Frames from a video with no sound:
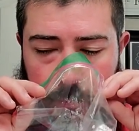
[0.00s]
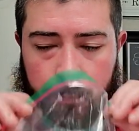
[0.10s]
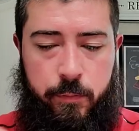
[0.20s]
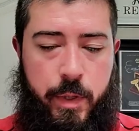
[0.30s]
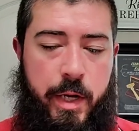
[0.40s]

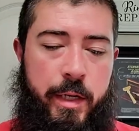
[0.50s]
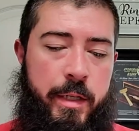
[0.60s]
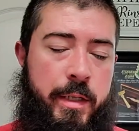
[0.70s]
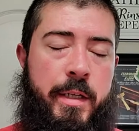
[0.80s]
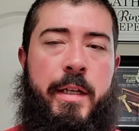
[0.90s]
But
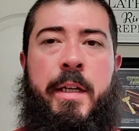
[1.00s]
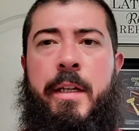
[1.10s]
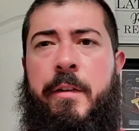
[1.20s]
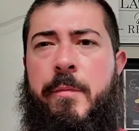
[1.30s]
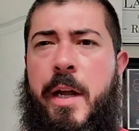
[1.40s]

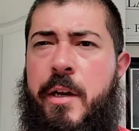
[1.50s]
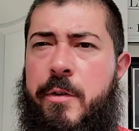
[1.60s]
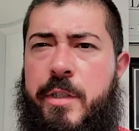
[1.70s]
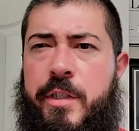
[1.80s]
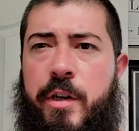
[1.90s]
if my nose
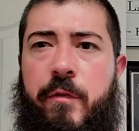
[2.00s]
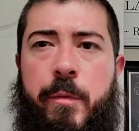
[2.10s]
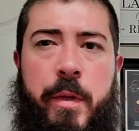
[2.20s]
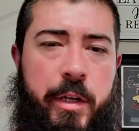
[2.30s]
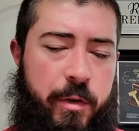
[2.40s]
is serving
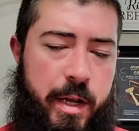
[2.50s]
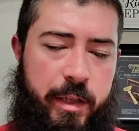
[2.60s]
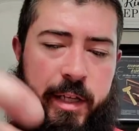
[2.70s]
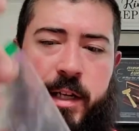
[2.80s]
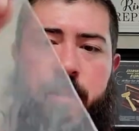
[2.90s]
me correctly,
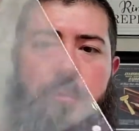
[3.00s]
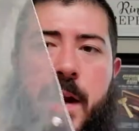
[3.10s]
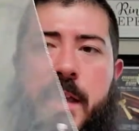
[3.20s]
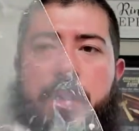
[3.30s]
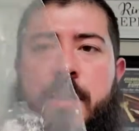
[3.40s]
he didn't
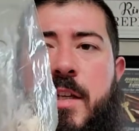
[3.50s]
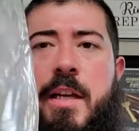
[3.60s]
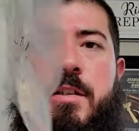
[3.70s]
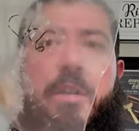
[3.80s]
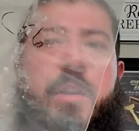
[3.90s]
write the scent
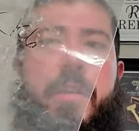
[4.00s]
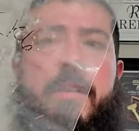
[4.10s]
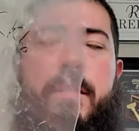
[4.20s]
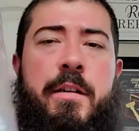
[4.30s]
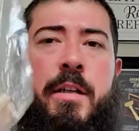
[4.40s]
on it,
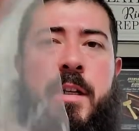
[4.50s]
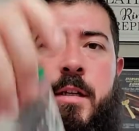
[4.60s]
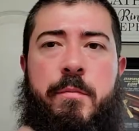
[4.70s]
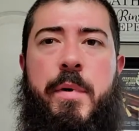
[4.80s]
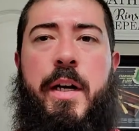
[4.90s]

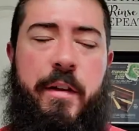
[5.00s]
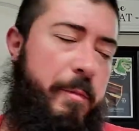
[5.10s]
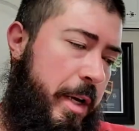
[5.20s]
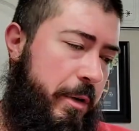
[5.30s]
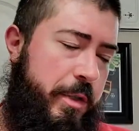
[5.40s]
but if my
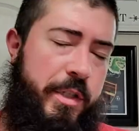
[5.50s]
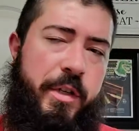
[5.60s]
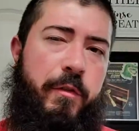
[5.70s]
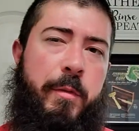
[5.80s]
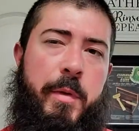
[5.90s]
nose is
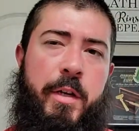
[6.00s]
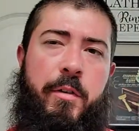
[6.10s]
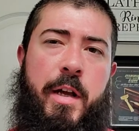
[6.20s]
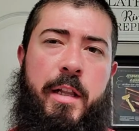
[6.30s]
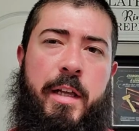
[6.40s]
serving me
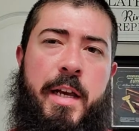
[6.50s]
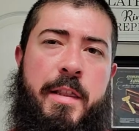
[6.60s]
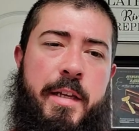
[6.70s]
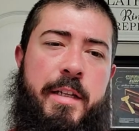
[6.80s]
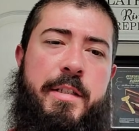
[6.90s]
correctly, I
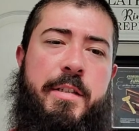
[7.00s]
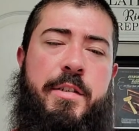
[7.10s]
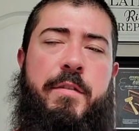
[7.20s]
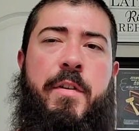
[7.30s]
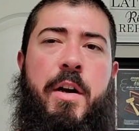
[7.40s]
think it's the
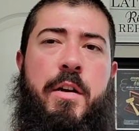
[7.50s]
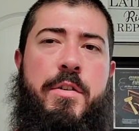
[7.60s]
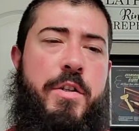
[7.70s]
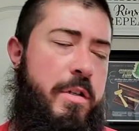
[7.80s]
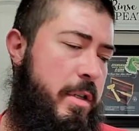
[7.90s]

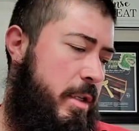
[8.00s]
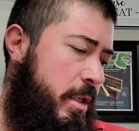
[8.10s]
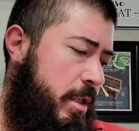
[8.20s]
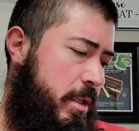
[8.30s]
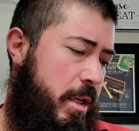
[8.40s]
Savage
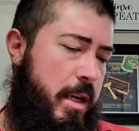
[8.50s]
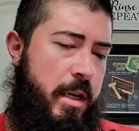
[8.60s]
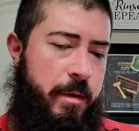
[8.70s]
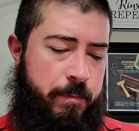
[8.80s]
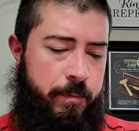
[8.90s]

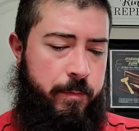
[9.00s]
um,